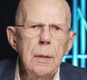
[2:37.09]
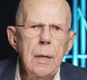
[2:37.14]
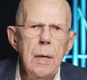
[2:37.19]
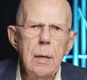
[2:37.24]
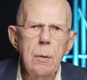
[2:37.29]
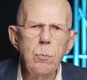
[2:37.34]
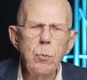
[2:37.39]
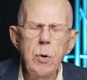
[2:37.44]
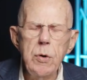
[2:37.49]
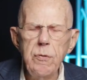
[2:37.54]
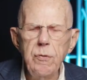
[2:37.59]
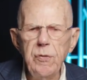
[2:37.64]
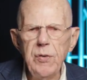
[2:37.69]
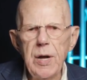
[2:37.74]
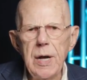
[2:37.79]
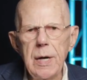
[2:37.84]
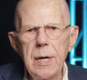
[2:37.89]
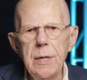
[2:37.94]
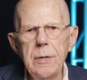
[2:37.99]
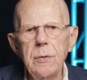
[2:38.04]
And we
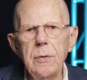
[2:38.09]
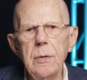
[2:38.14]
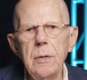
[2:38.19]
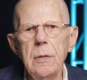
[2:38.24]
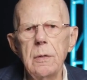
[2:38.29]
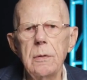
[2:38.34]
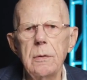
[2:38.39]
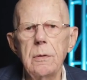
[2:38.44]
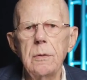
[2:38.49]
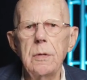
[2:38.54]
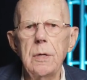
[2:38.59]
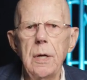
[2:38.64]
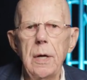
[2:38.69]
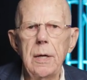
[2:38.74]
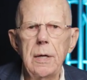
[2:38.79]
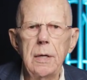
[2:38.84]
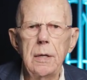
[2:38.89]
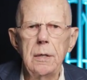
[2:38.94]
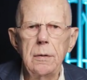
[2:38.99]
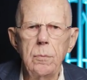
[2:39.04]
find the,
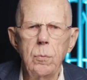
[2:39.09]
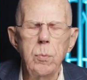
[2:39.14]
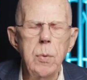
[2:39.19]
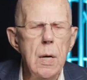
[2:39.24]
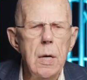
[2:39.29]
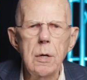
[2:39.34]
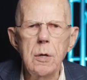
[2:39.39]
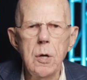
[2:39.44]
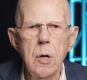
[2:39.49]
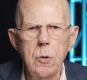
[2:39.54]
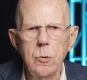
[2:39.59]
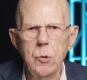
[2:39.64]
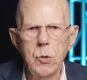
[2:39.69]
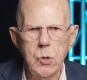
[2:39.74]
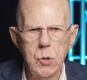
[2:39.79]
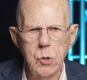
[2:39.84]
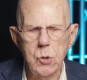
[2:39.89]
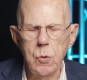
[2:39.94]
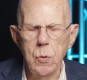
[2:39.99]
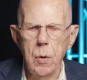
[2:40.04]
a well known
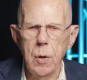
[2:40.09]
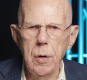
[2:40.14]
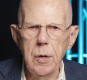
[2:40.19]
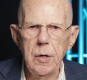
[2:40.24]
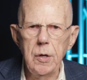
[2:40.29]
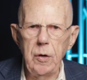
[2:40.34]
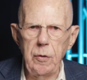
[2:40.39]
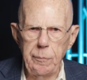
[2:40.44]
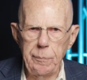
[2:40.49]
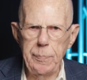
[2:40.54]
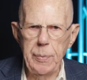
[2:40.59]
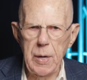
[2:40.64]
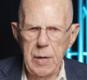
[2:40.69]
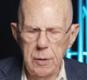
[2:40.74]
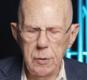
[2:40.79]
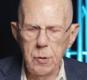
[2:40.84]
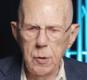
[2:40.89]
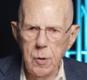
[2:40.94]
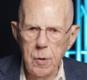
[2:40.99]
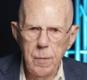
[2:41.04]
story of
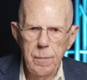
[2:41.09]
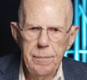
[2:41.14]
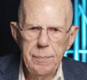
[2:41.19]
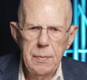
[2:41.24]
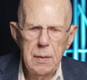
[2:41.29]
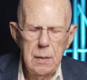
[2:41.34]
Peter.